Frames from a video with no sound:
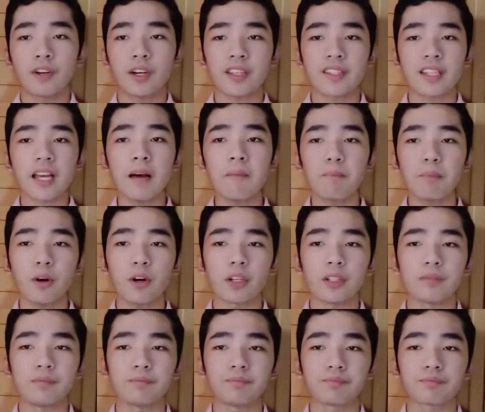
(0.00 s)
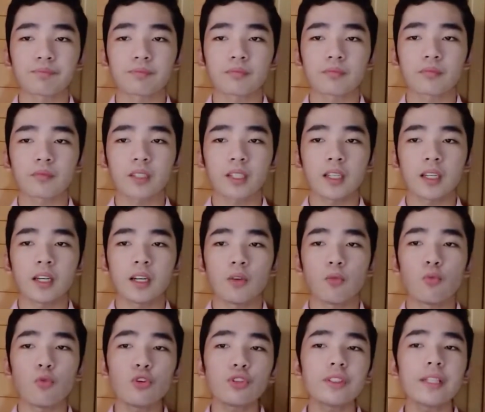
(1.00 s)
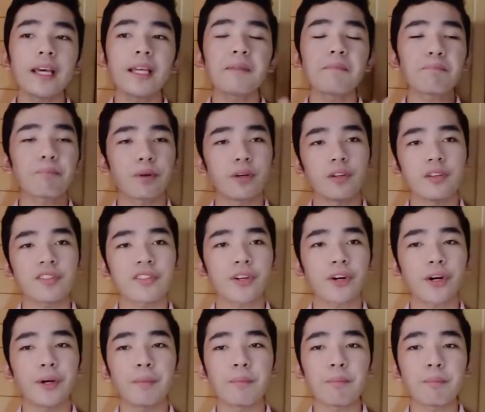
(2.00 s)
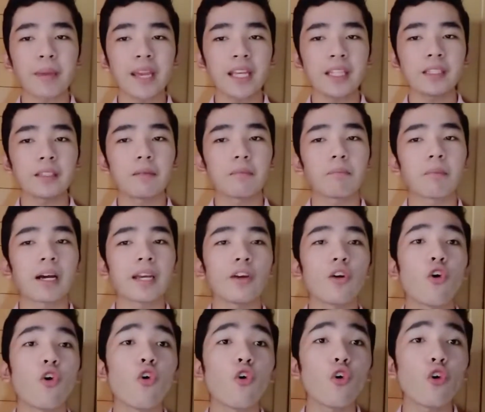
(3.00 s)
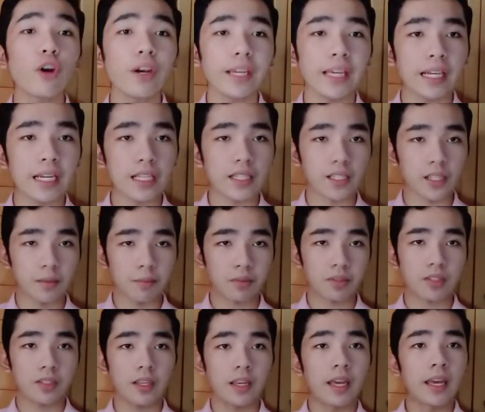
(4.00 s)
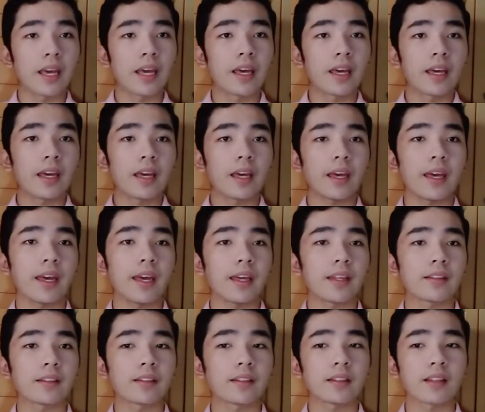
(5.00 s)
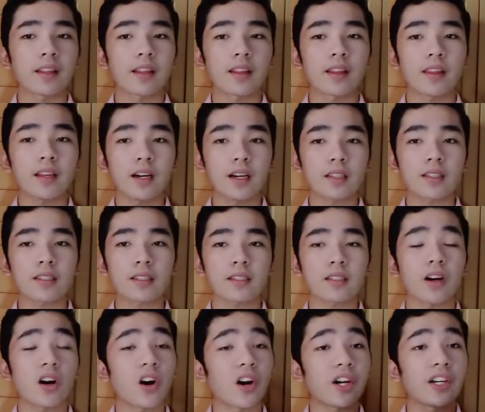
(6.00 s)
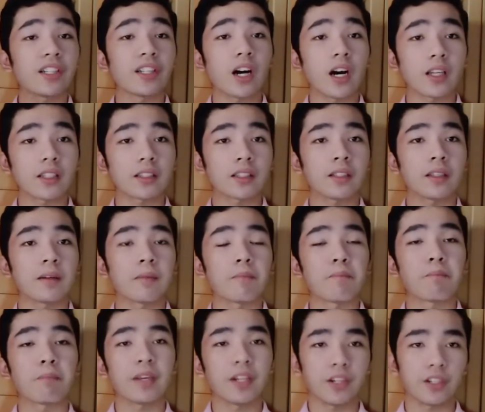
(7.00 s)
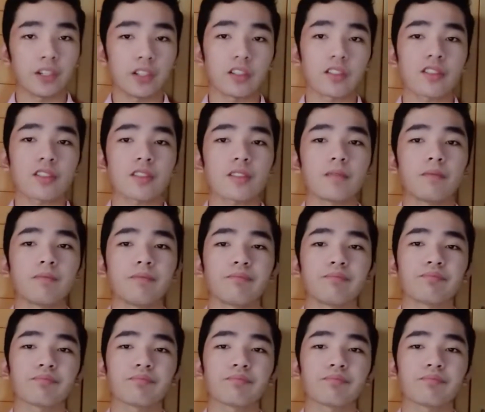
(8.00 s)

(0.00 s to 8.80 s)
For example, wood and prose are made by organisms and thus are not minerals.